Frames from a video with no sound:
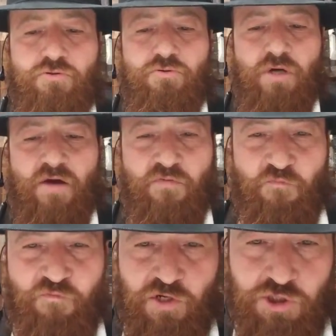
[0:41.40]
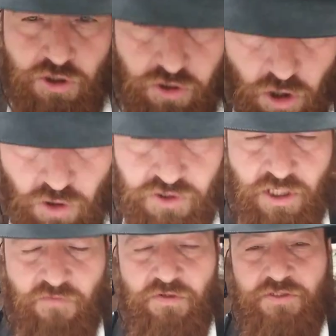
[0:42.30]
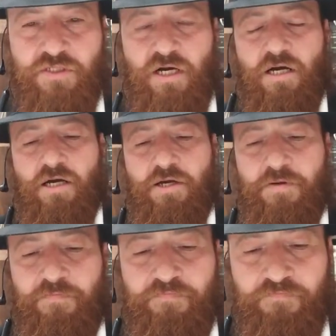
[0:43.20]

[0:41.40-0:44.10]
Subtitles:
having fresh clothes every time.